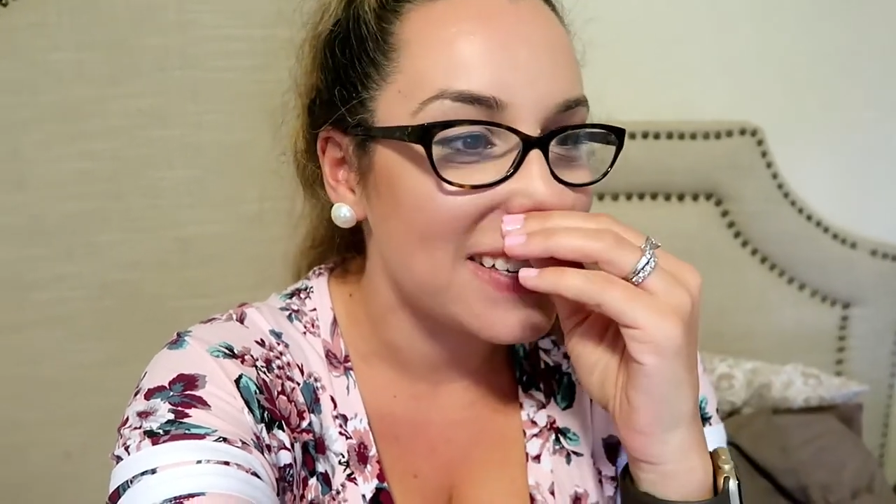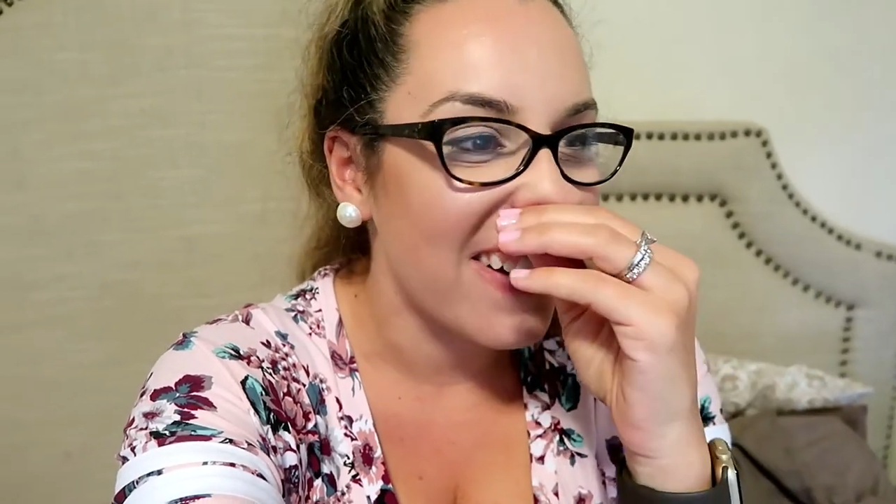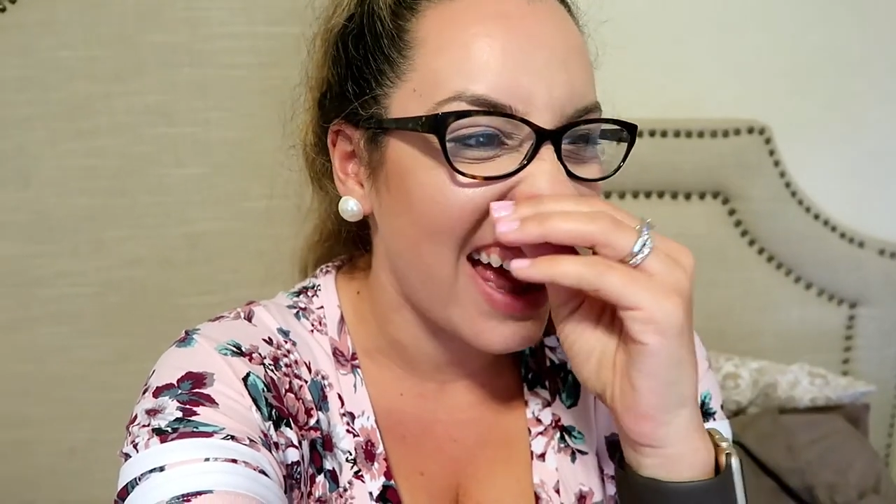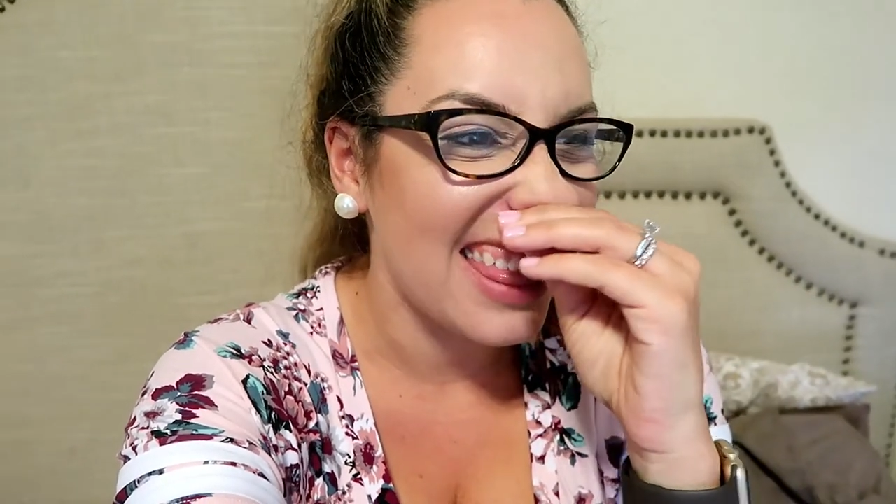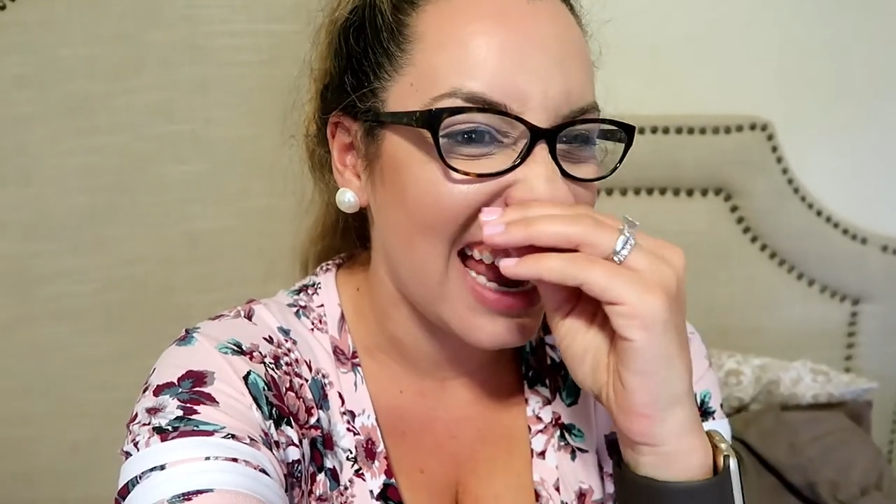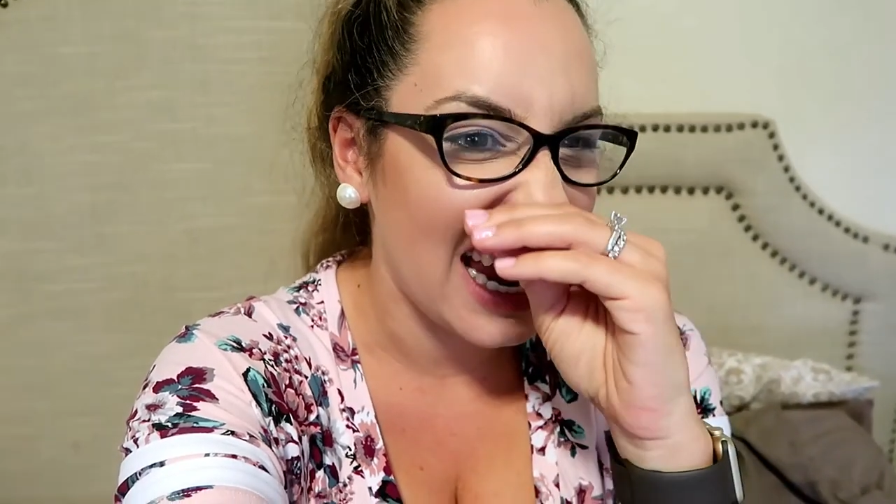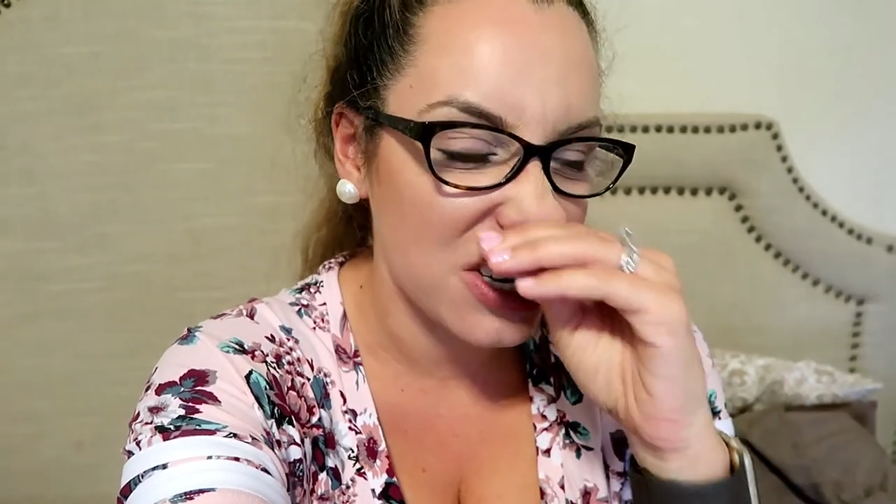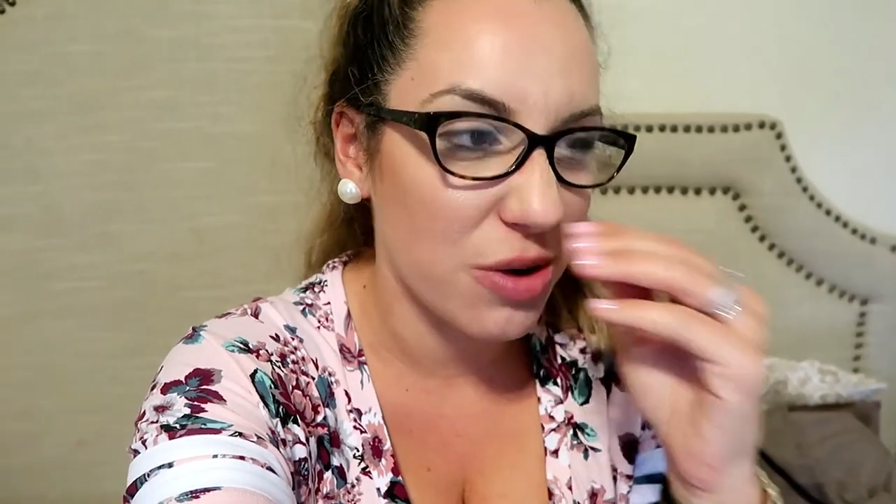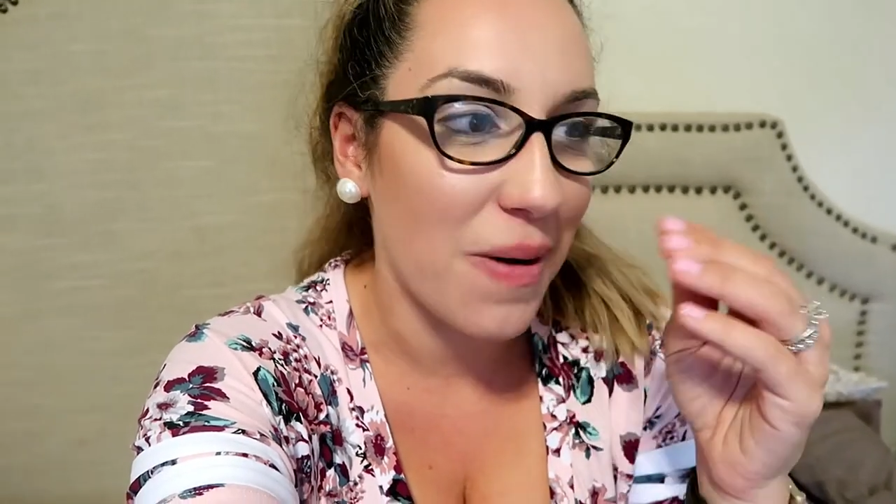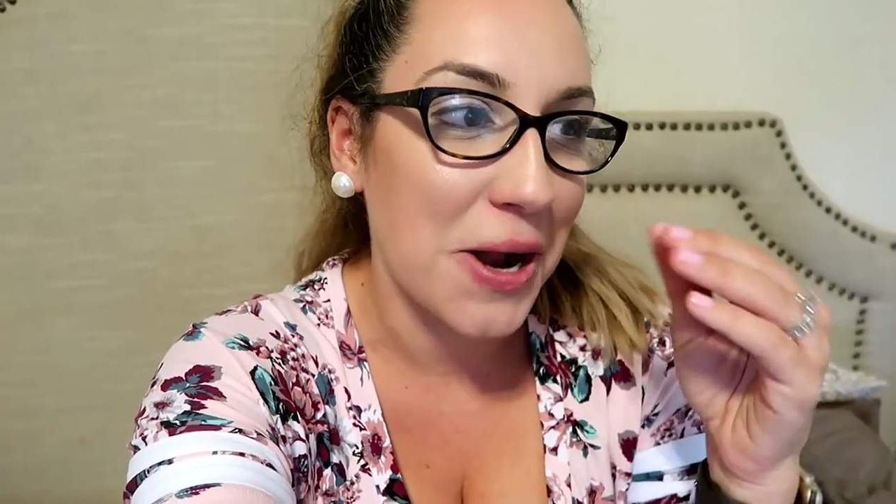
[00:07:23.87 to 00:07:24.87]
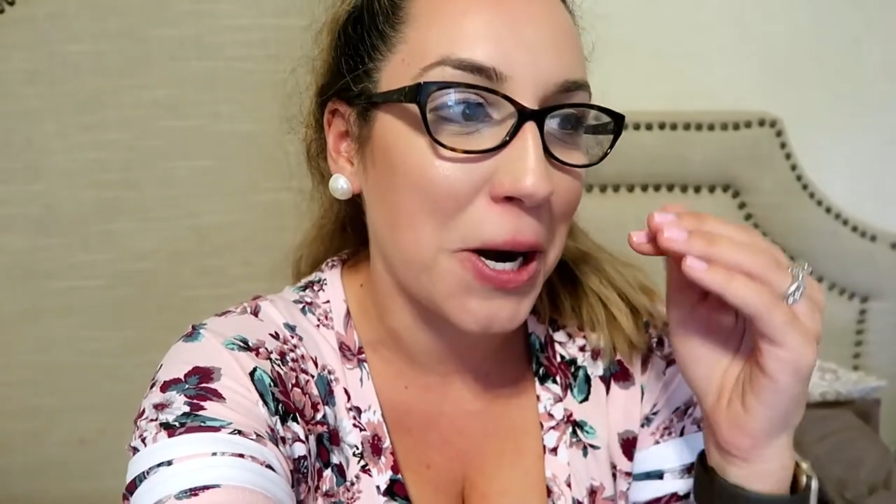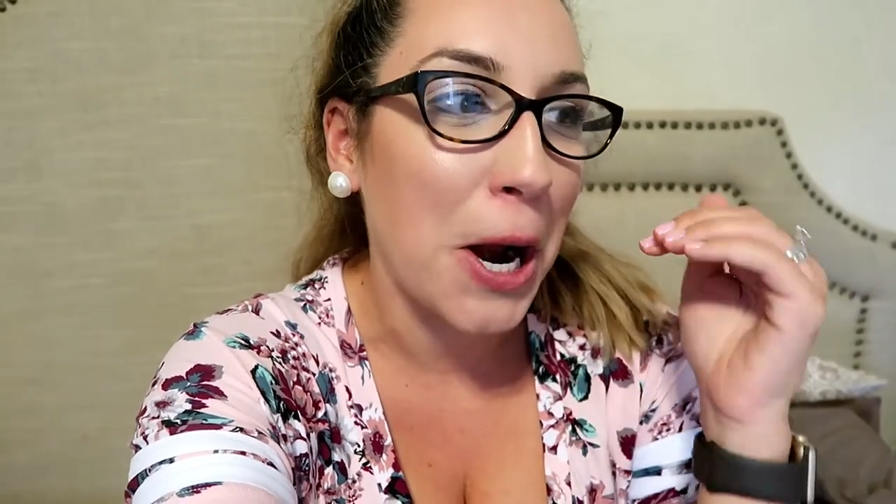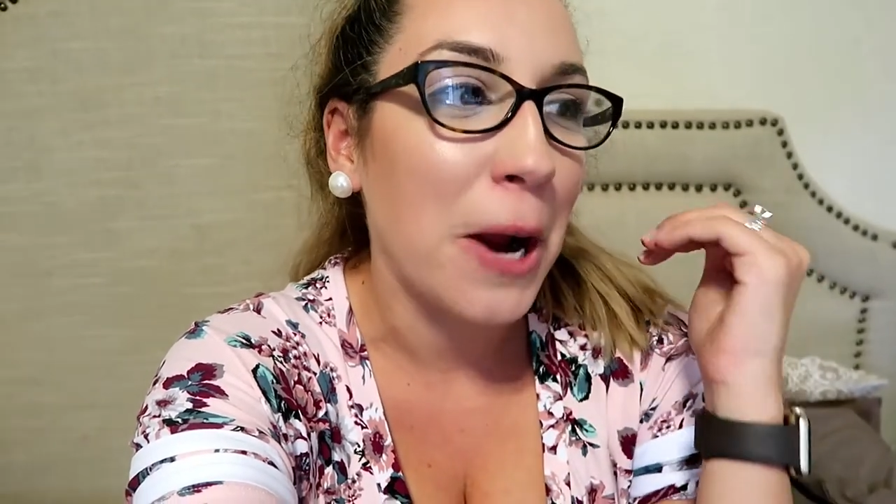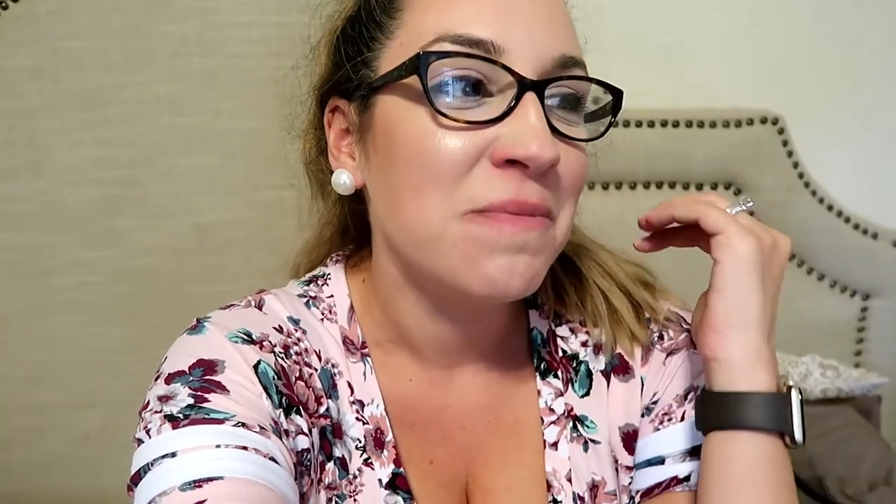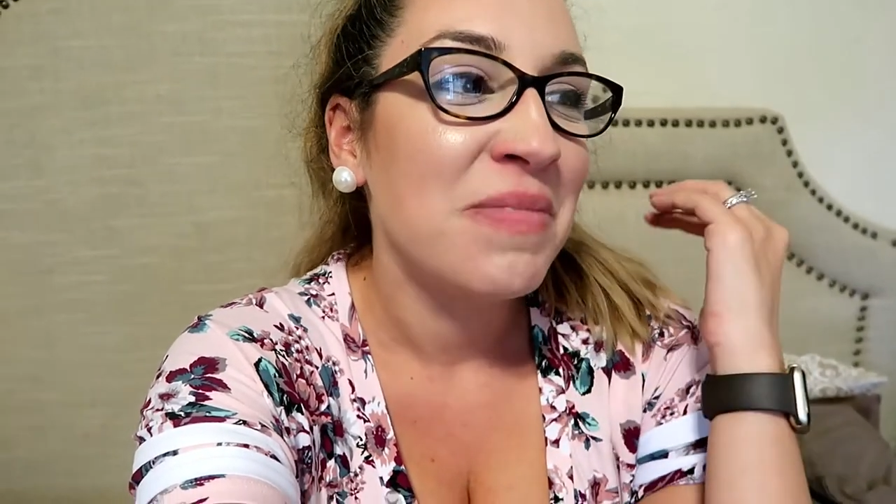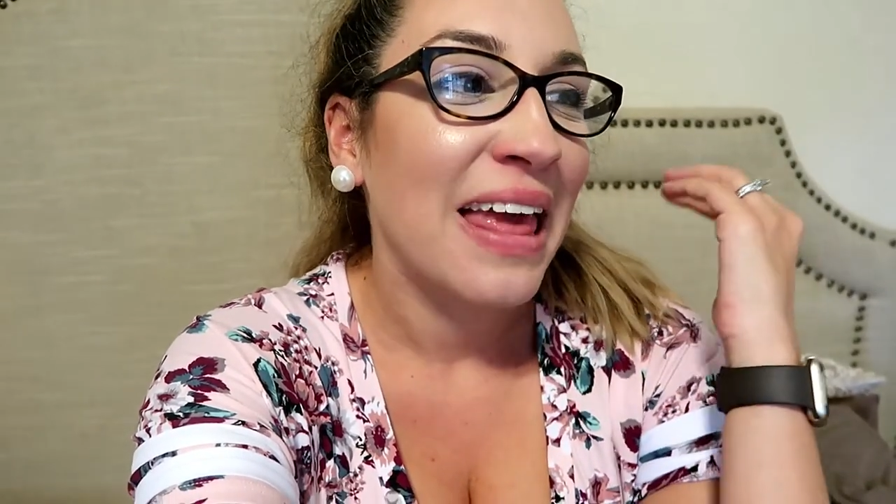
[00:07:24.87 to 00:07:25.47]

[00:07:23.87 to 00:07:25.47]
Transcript: So I had the angel monitor.